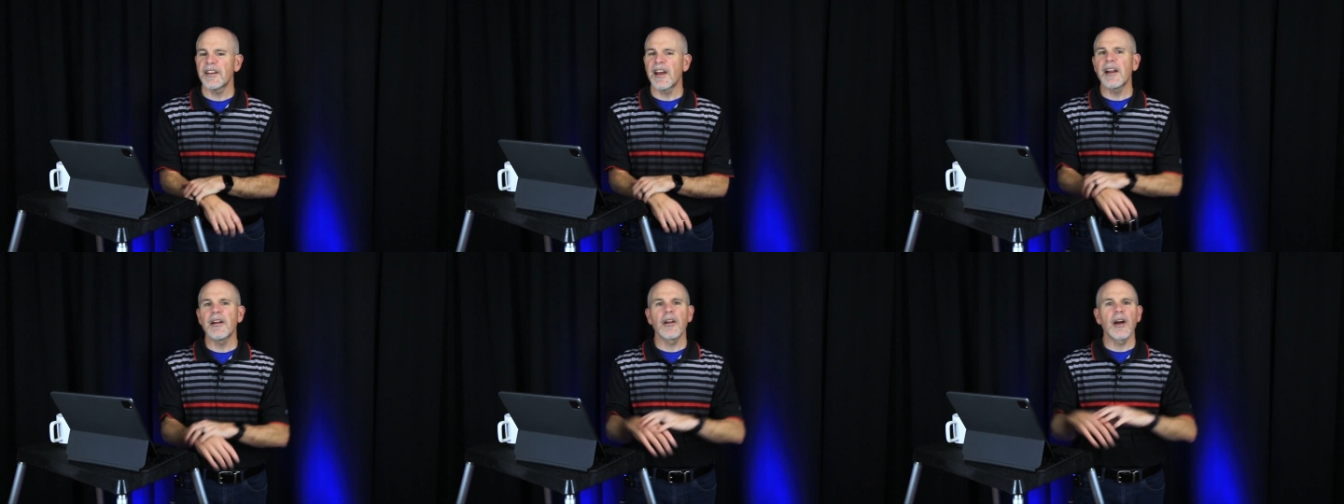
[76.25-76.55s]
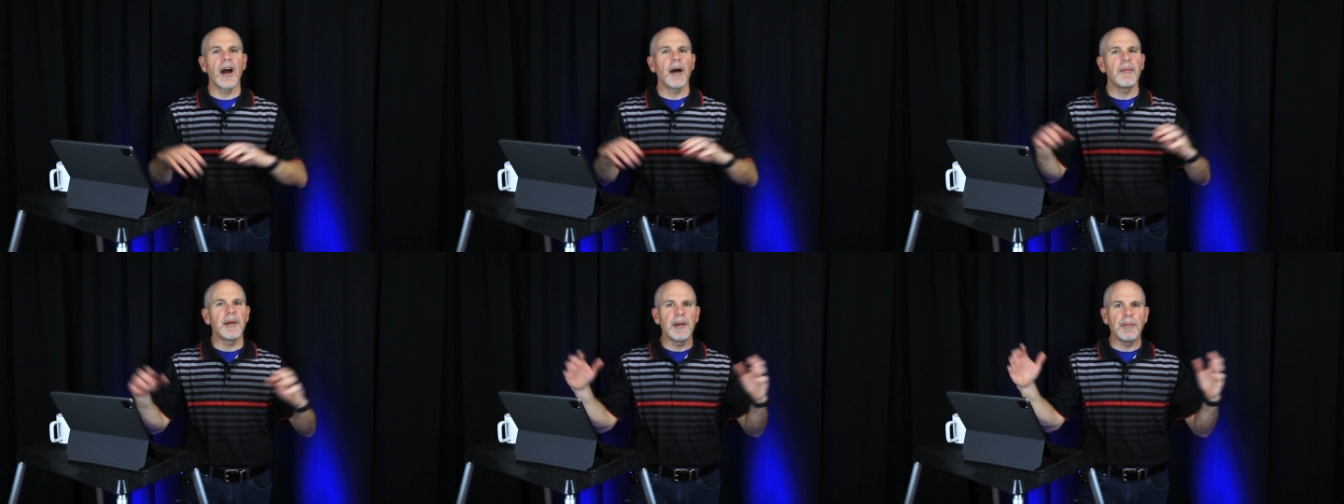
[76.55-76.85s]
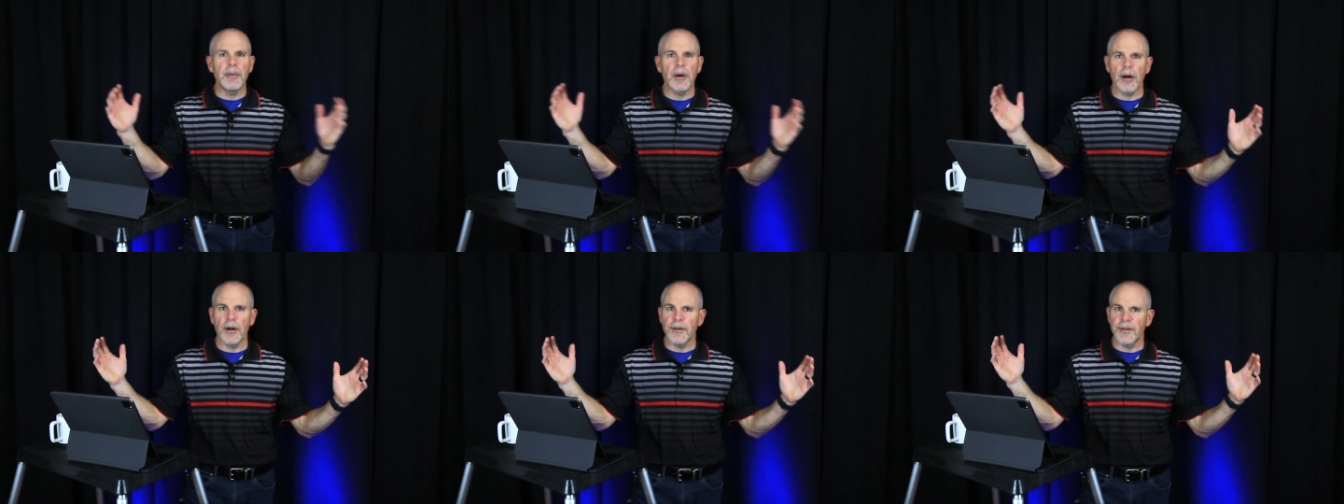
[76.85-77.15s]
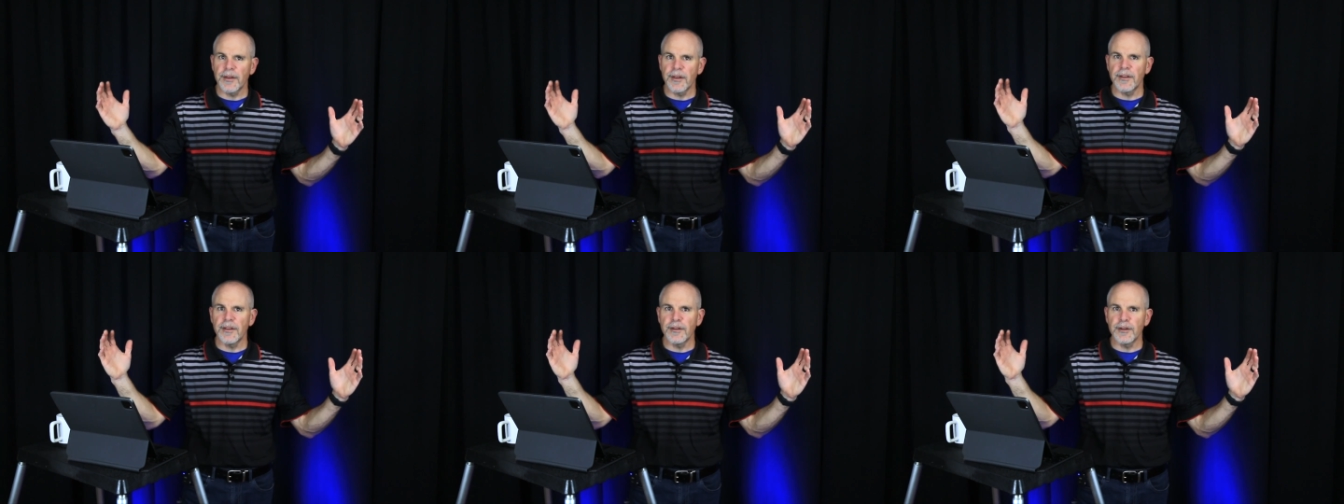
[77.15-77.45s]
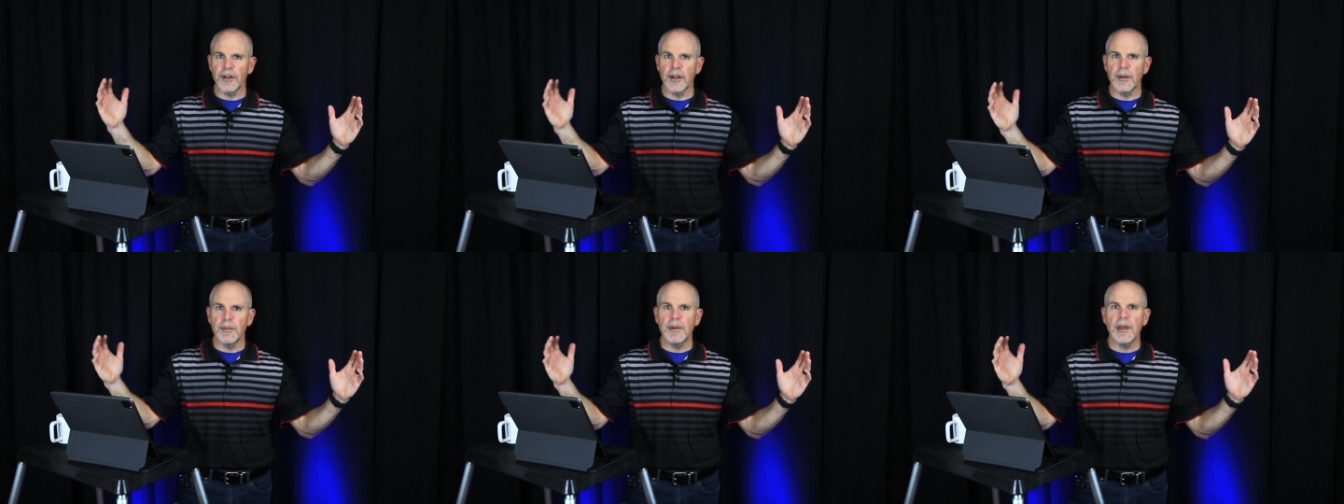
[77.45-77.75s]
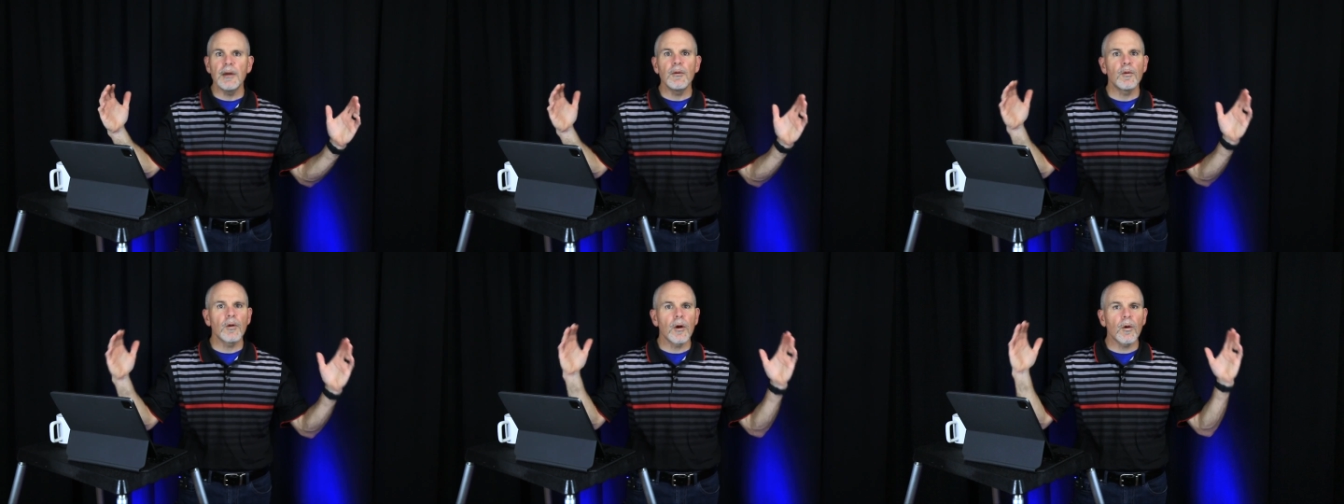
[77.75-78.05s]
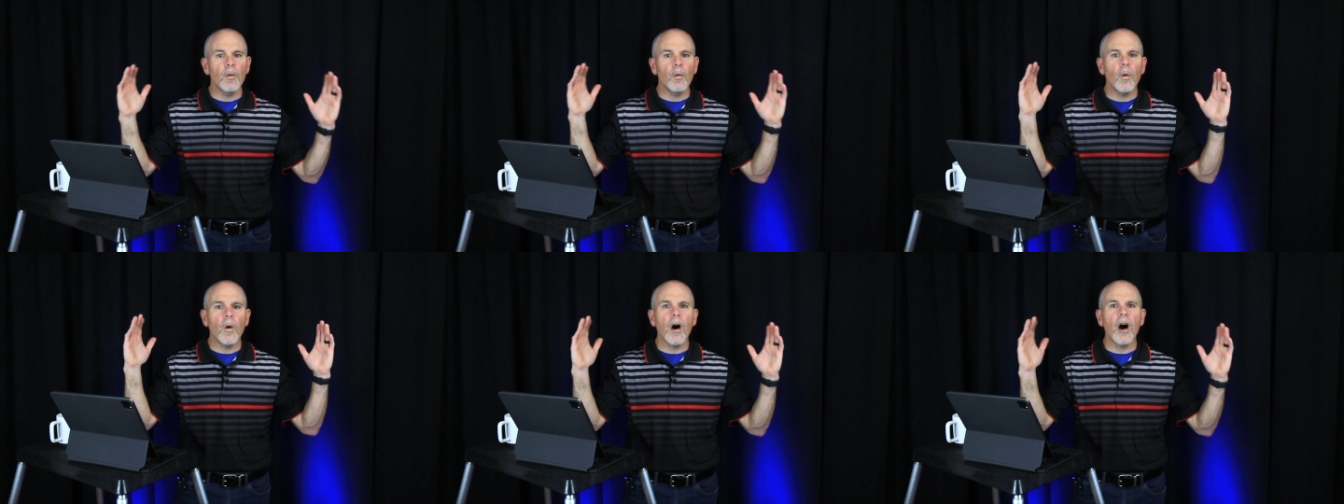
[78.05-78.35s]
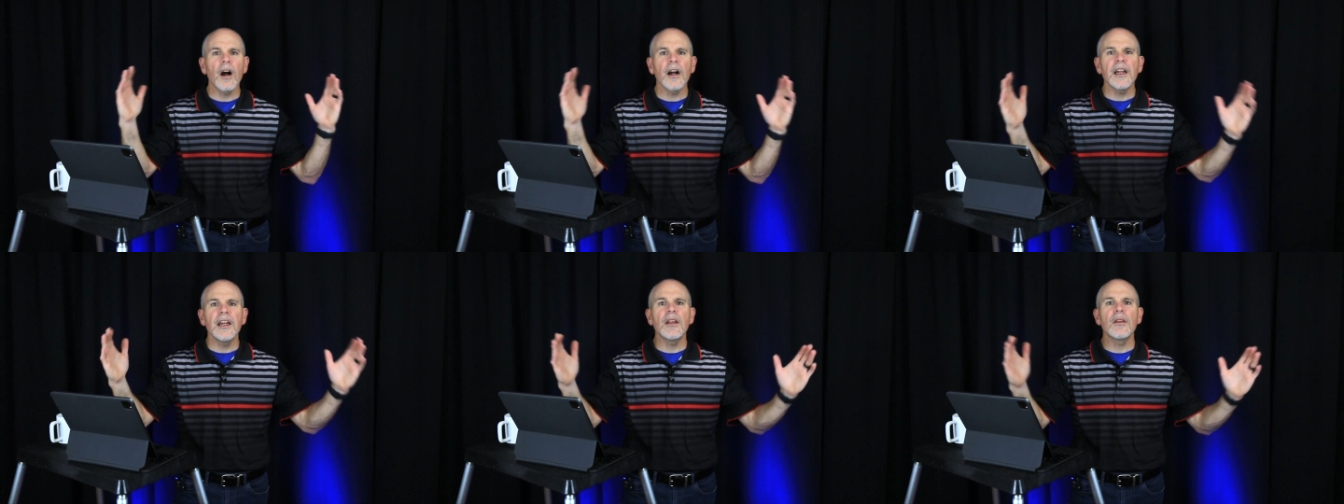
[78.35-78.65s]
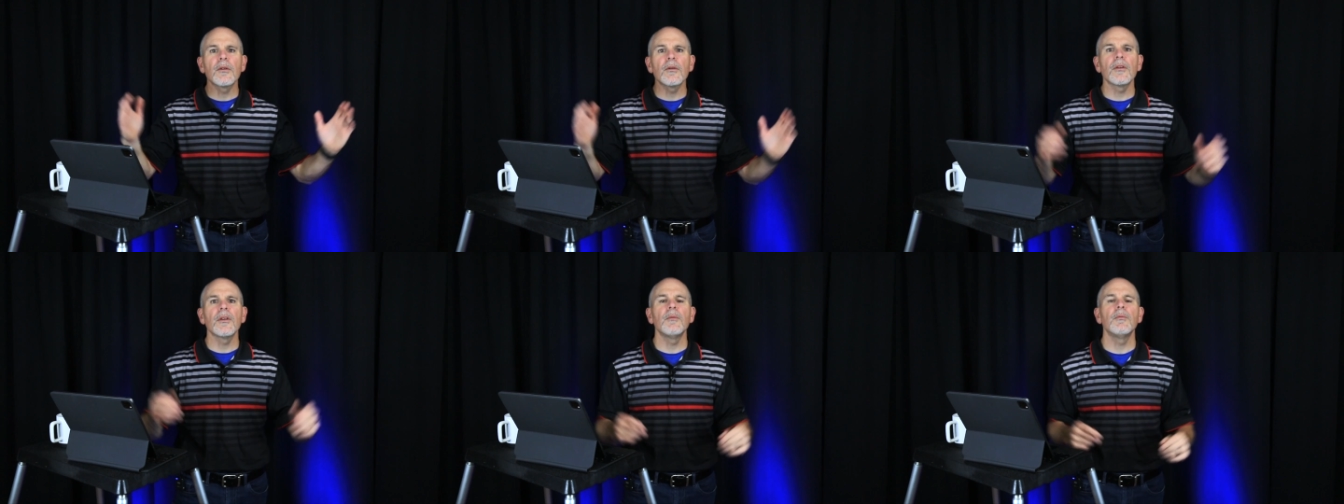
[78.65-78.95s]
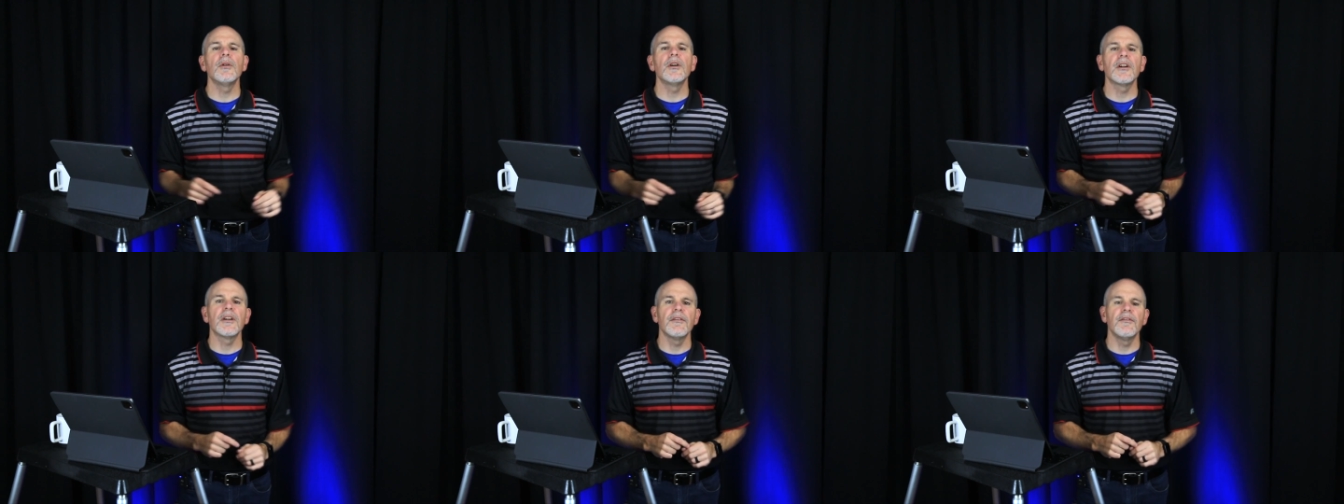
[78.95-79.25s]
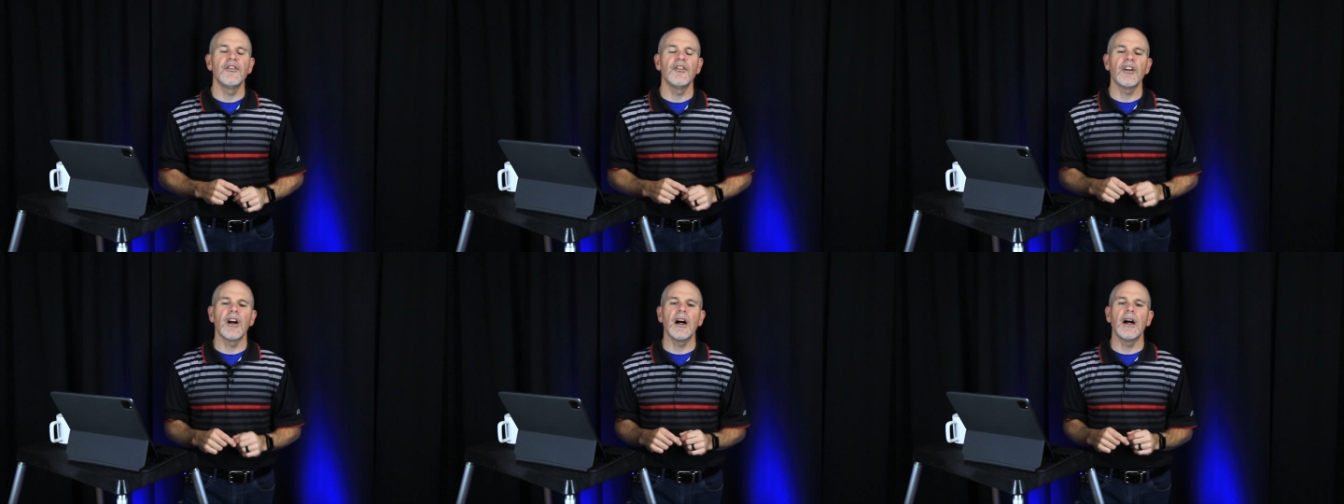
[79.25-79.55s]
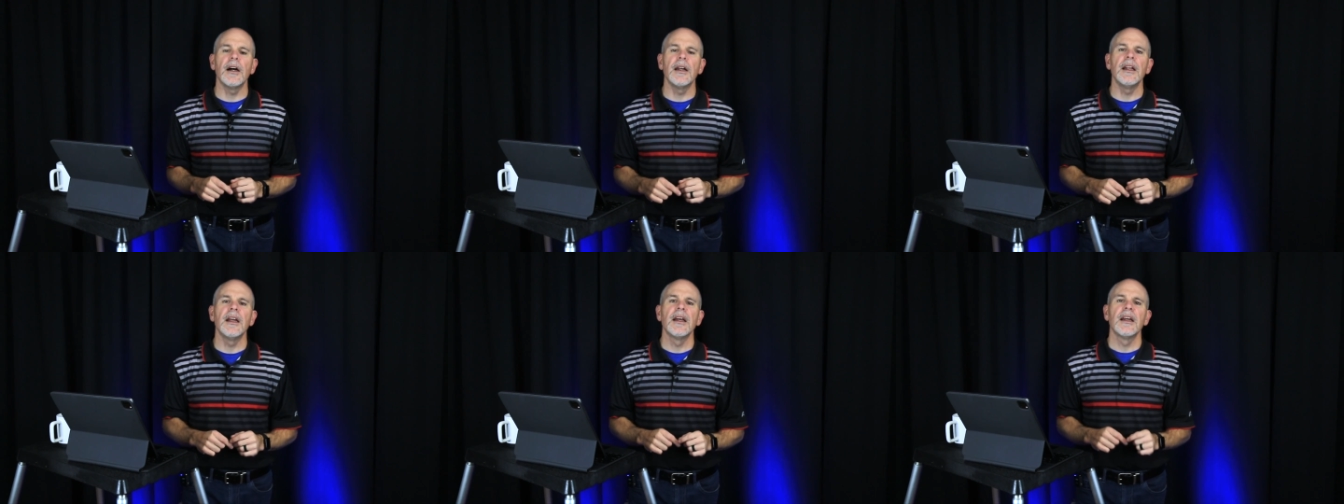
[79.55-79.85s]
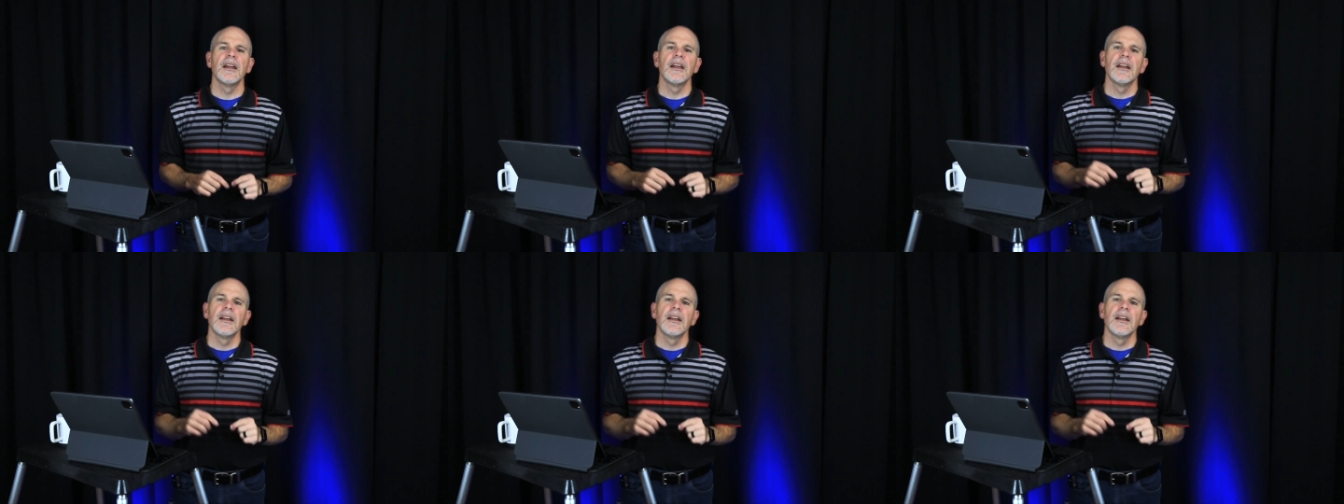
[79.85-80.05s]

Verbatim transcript: I don't know how many parts this is going to be. We're walking through the book of John.